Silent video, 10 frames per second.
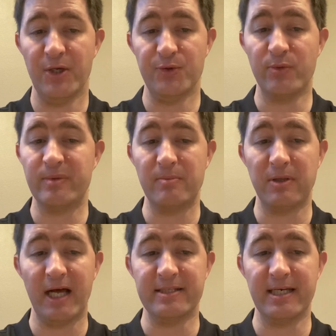Reuben
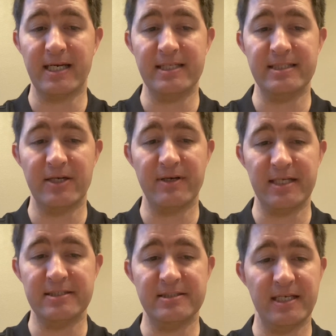replied, Didn't I tell you
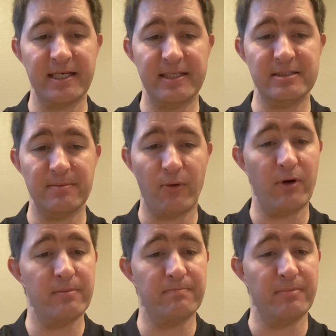not to sin against the
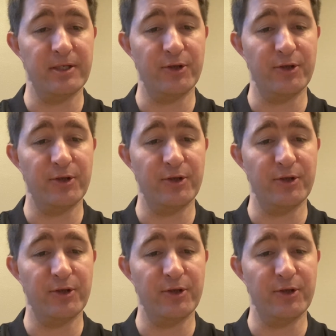boy? But